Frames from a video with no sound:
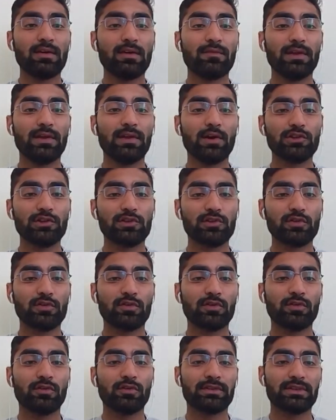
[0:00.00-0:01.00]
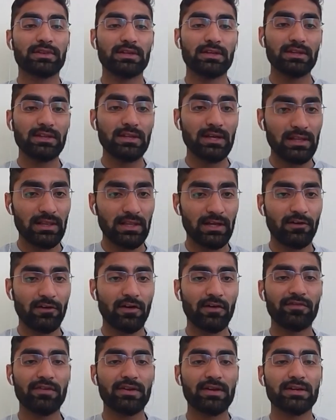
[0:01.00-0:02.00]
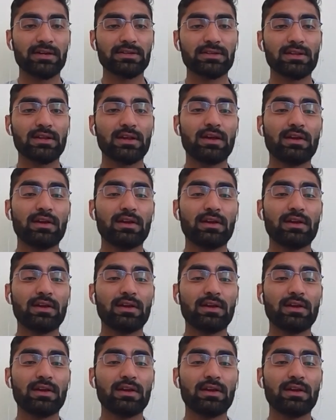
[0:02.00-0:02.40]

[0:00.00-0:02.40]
we also see the love affairs,